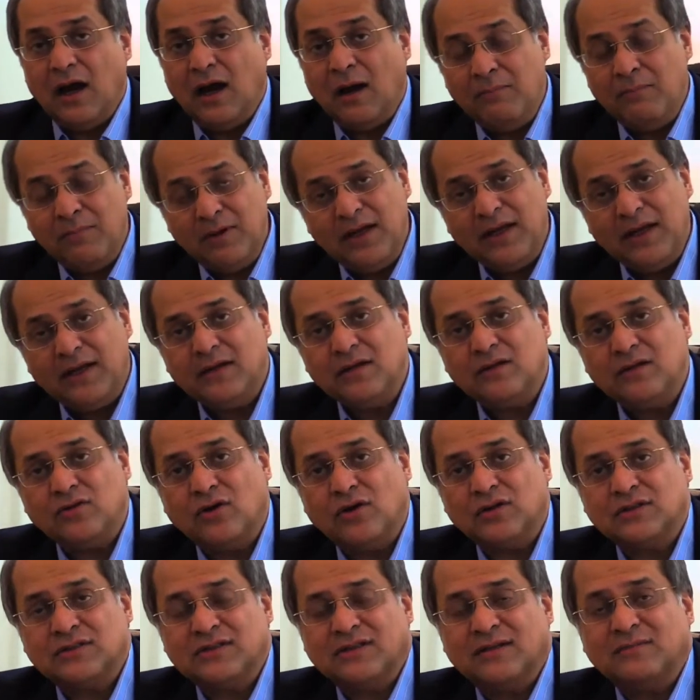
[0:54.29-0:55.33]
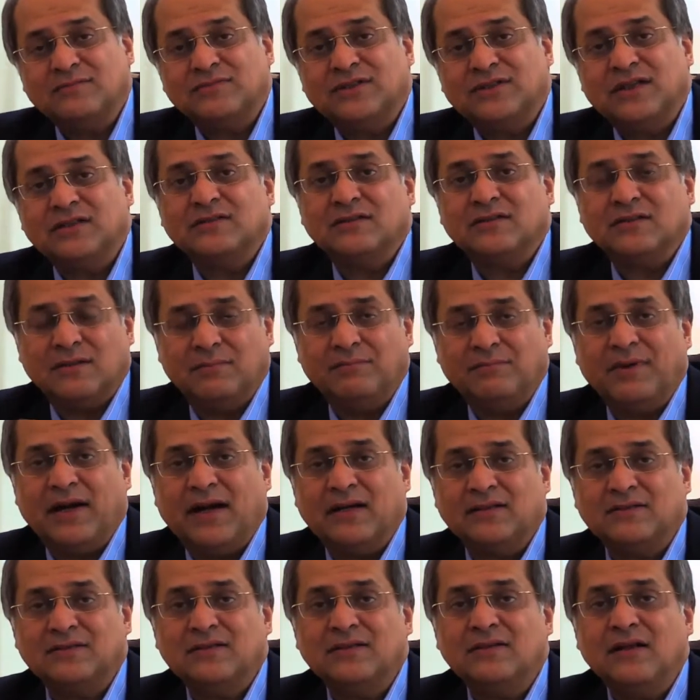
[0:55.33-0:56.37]
Umbilical cord stem cells in
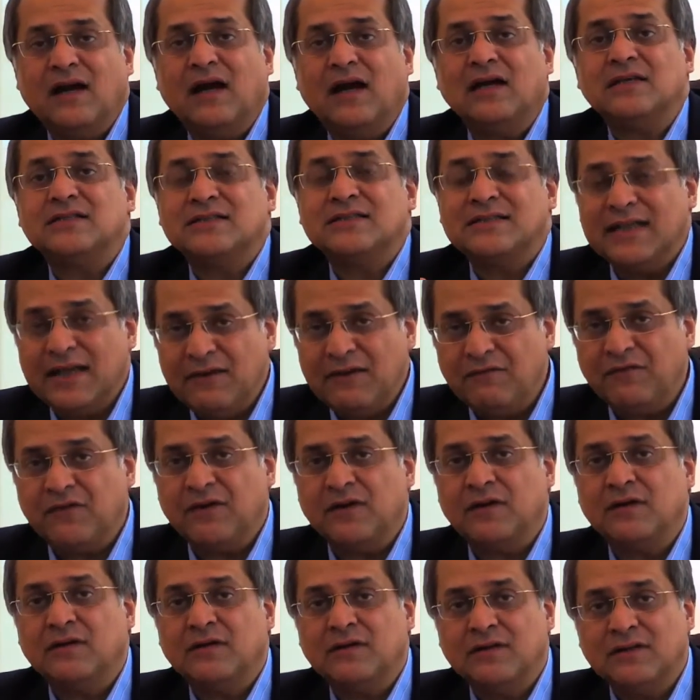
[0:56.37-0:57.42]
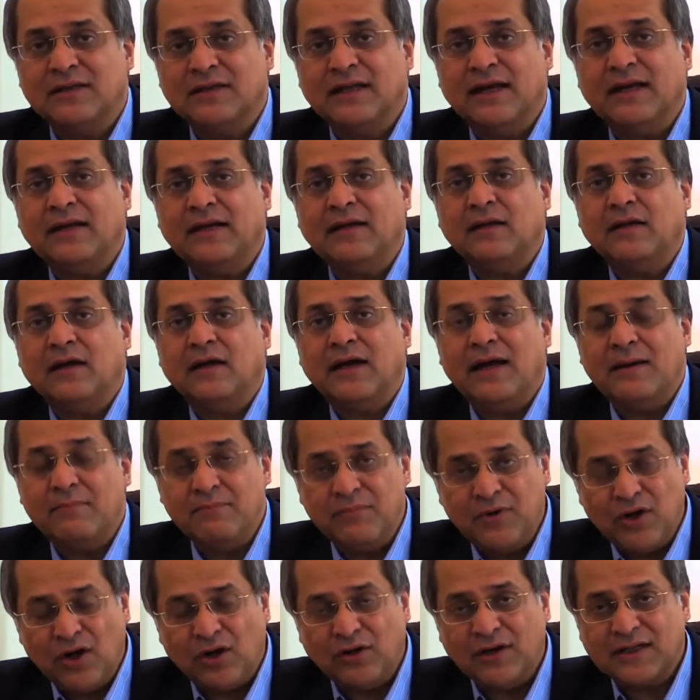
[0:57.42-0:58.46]
comparison are safer than
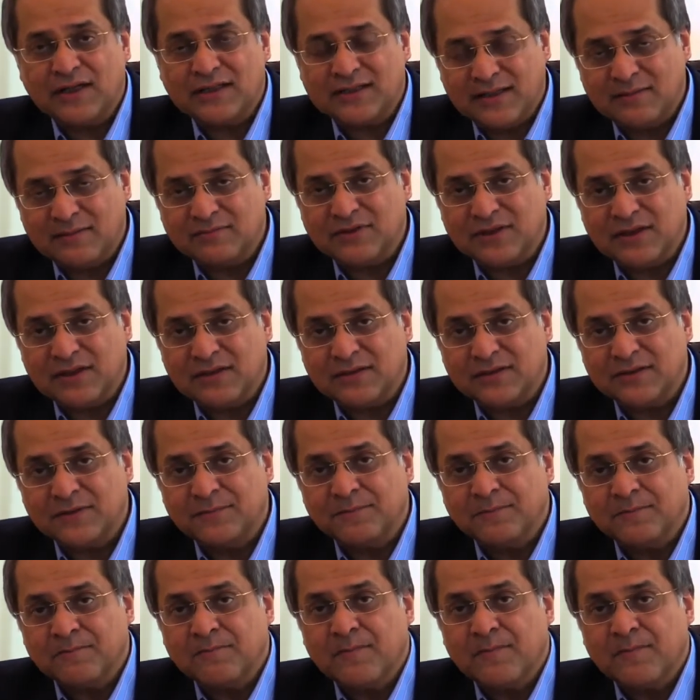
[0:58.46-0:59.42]
embryonic stem cells.